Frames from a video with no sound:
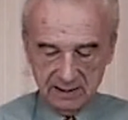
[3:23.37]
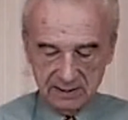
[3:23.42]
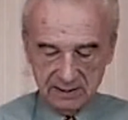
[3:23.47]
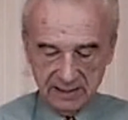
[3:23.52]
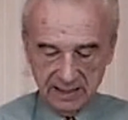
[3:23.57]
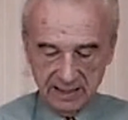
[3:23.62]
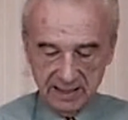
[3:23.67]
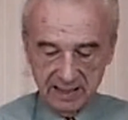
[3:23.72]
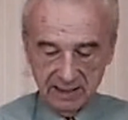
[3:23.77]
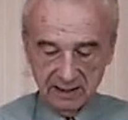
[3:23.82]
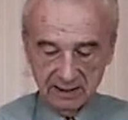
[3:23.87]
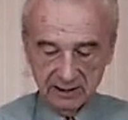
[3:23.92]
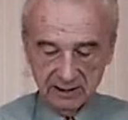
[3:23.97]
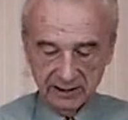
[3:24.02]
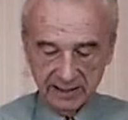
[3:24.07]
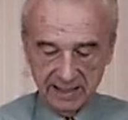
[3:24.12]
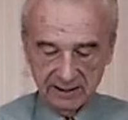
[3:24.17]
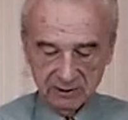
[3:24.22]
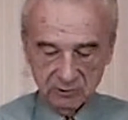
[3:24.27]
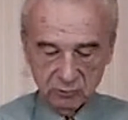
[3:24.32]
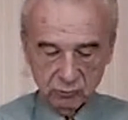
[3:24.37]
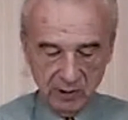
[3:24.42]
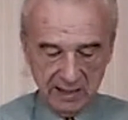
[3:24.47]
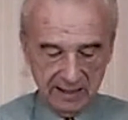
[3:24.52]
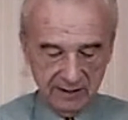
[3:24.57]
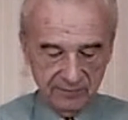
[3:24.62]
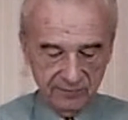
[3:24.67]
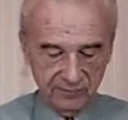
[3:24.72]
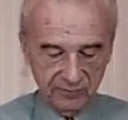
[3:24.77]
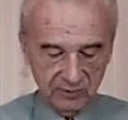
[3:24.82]
The great
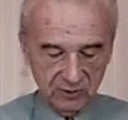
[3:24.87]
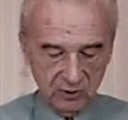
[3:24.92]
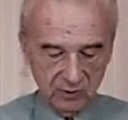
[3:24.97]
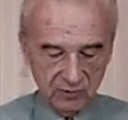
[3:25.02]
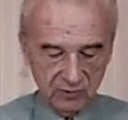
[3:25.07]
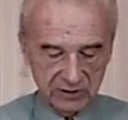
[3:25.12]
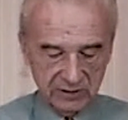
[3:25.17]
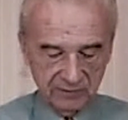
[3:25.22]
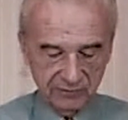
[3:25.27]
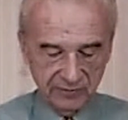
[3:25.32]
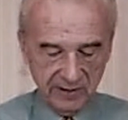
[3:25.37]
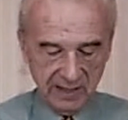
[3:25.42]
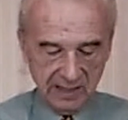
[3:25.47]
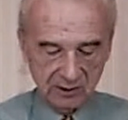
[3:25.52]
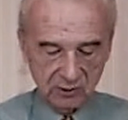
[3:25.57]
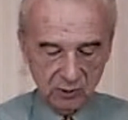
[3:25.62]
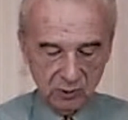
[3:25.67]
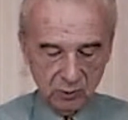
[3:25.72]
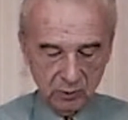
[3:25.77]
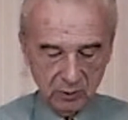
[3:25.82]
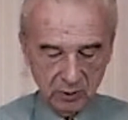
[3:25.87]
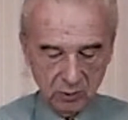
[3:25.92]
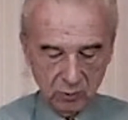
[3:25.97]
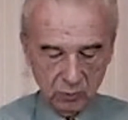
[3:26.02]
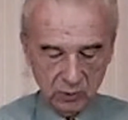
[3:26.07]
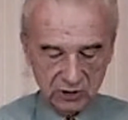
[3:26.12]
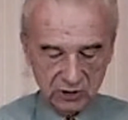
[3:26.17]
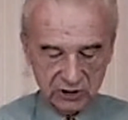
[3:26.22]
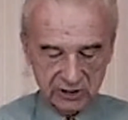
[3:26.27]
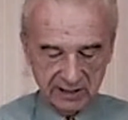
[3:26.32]
wife of the pharaoh
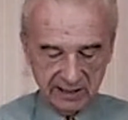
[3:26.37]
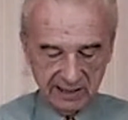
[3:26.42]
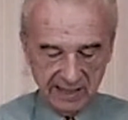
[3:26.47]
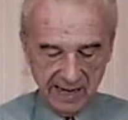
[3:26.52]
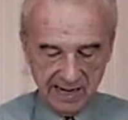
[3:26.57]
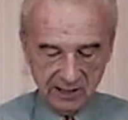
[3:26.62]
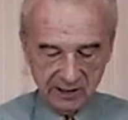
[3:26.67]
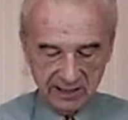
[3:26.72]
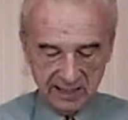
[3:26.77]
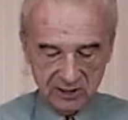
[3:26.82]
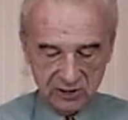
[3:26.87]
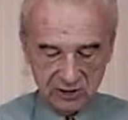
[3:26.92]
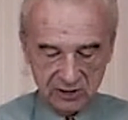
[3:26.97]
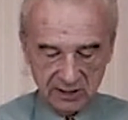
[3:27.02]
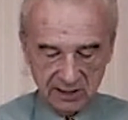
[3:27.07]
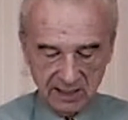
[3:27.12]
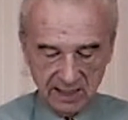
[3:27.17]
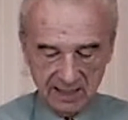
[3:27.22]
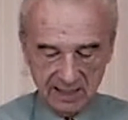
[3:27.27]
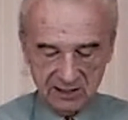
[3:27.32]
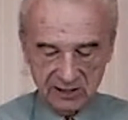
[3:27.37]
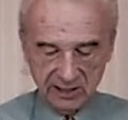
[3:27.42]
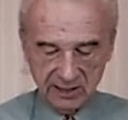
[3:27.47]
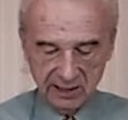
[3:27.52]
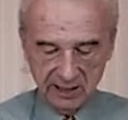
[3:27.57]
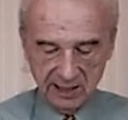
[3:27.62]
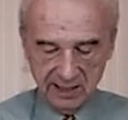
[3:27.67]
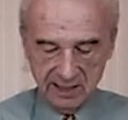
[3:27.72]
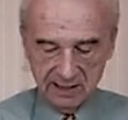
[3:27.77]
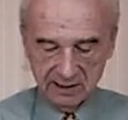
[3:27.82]
was the heiress, and the
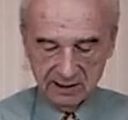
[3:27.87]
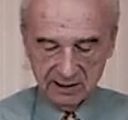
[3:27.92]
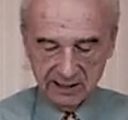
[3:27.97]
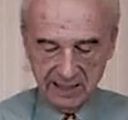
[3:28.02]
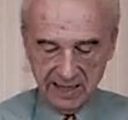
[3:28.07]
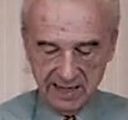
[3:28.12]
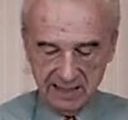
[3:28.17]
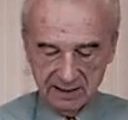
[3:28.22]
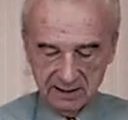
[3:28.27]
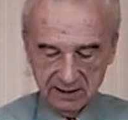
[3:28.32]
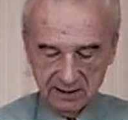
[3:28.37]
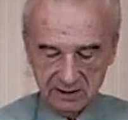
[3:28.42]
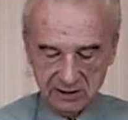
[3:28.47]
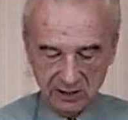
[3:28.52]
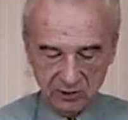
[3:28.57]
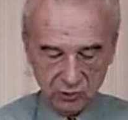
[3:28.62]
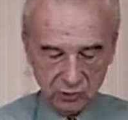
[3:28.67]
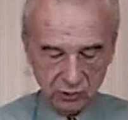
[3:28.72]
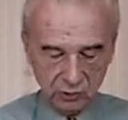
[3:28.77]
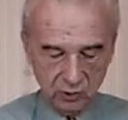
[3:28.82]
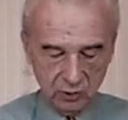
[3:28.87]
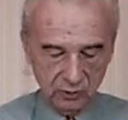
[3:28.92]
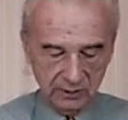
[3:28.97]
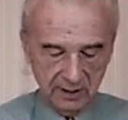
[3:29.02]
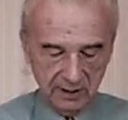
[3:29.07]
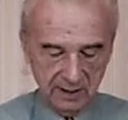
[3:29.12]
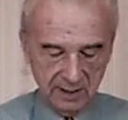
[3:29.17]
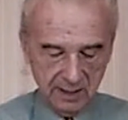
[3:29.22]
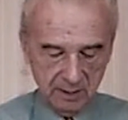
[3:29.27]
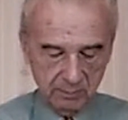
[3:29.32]
king gained the throne
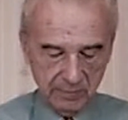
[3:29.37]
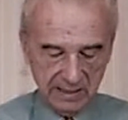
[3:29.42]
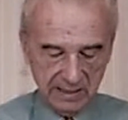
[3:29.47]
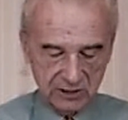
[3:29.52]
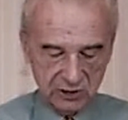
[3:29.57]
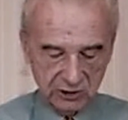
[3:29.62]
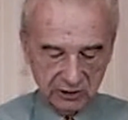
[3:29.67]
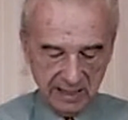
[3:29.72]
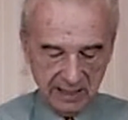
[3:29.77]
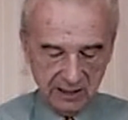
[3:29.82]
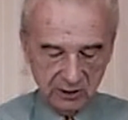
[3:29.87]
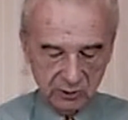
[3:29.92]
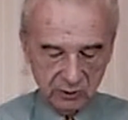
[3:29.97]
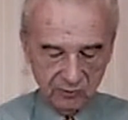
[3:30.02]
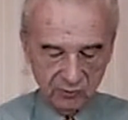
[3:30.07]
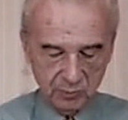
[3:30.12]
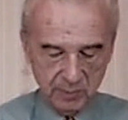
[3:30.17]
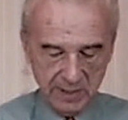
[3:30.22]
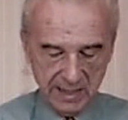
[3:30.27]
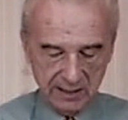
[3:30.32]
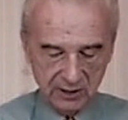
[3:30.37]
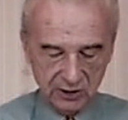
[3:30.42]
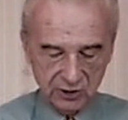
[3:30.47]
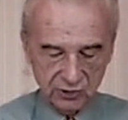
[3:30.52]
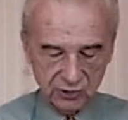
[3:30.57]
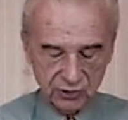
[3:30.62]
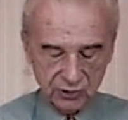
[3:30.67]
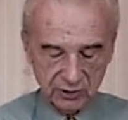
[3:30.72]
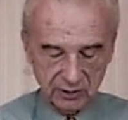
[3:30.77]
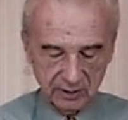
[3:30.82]
by the right of
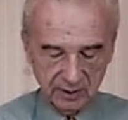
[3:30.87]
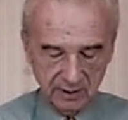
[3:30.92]
marriage.